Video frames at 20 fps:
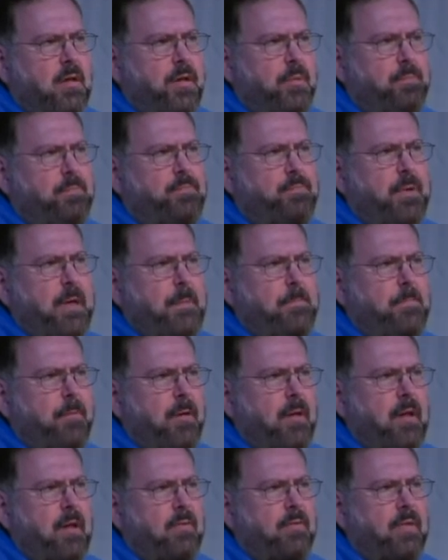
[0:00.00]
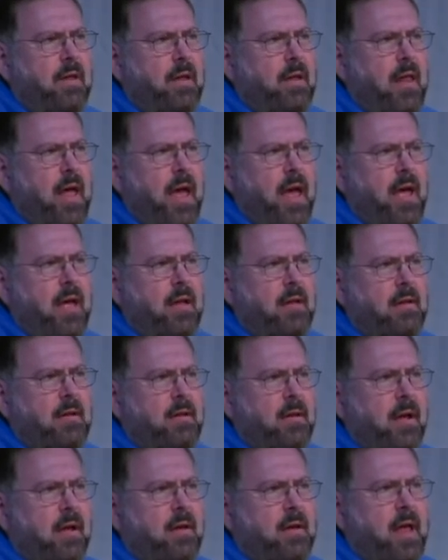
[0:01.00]
the people of the
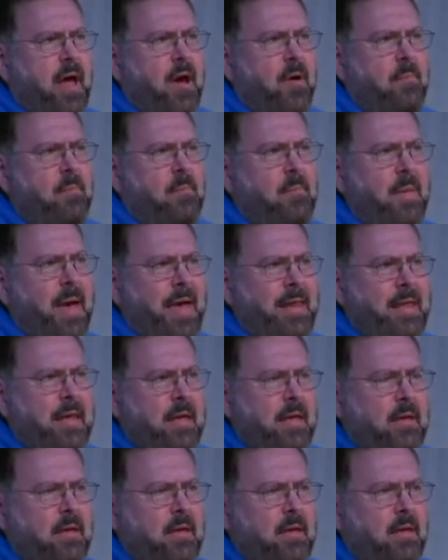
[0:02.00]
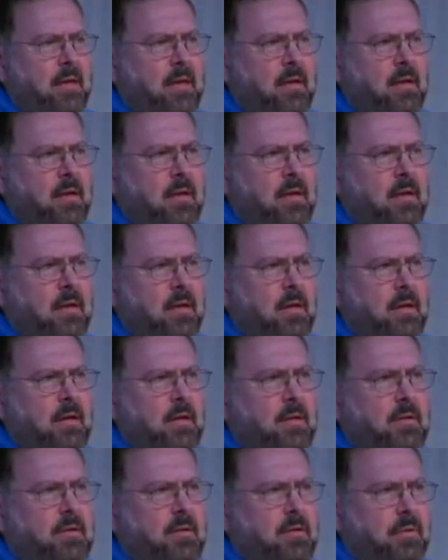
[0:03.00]
land are now many.
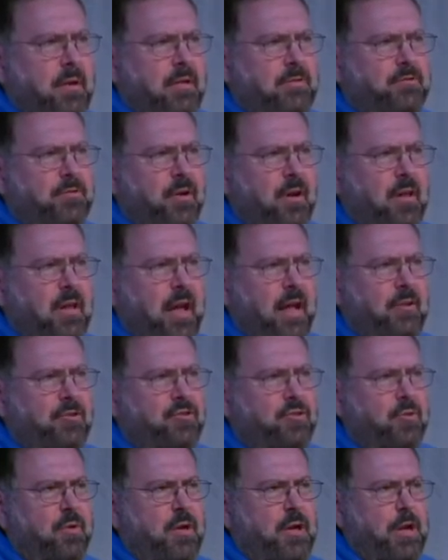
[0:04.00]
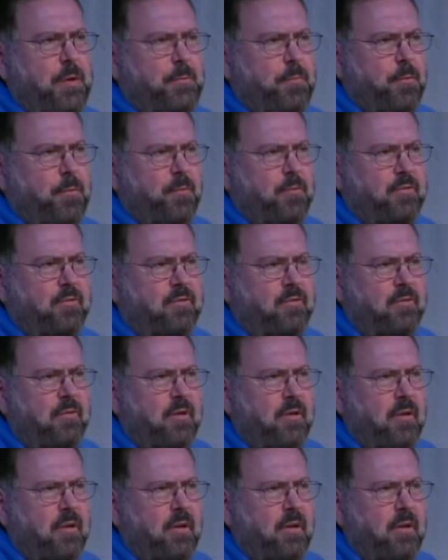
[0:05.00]
You Israelites, you Hebrews,
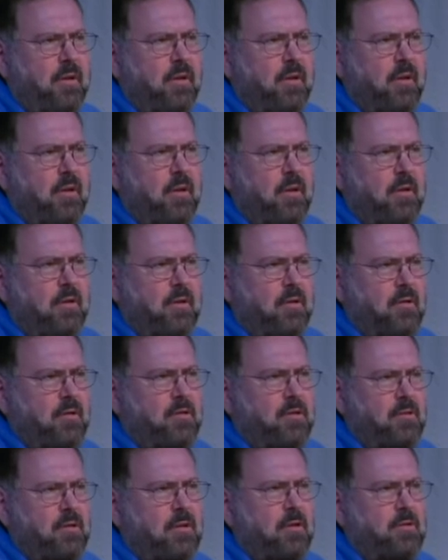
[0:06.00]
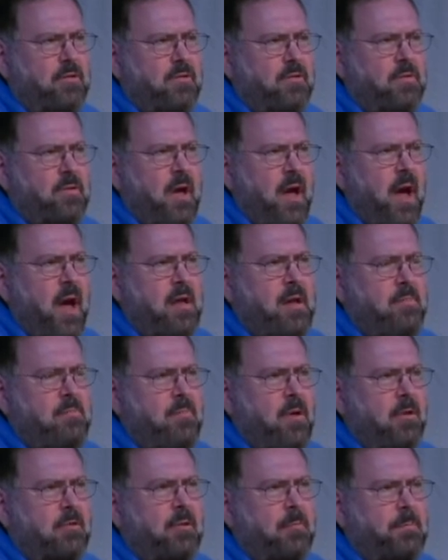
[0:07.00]
you sure do know how to
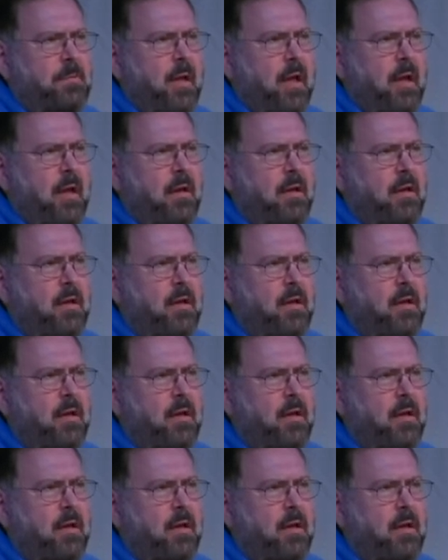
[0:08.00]
multiply.